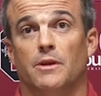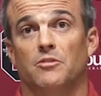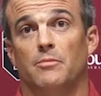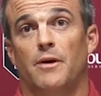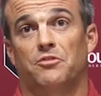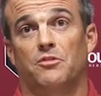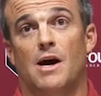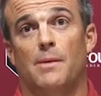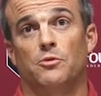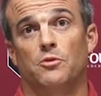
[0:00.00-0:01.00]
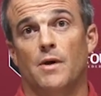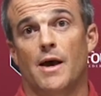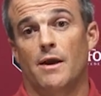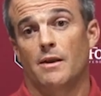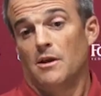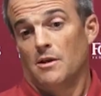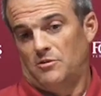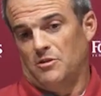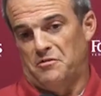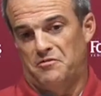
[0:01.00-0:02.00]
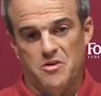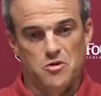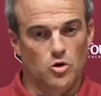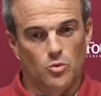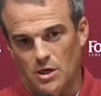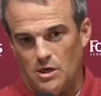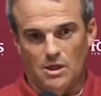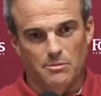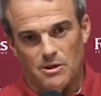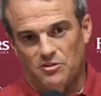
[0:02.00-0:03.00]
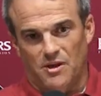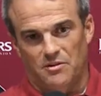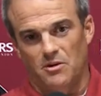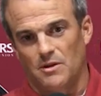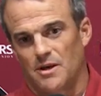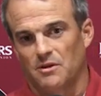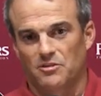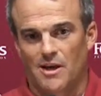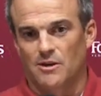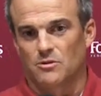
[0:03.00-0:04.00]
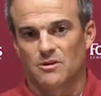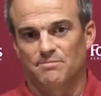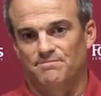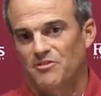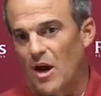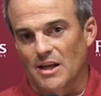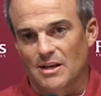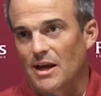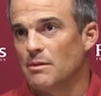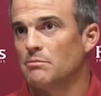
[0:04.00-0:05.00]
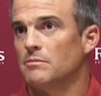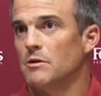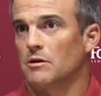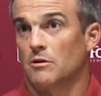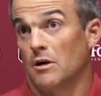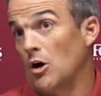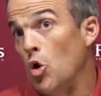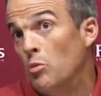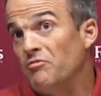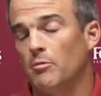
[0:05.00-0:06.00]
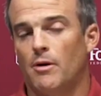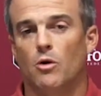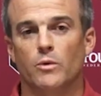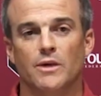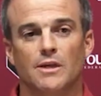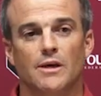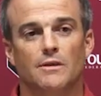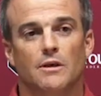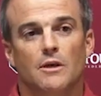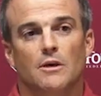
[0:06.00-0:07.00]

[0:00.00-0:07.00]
It gives them extra time to do that, to feel what Columbia, South Carolina is like on a Friday night or a home football weekend.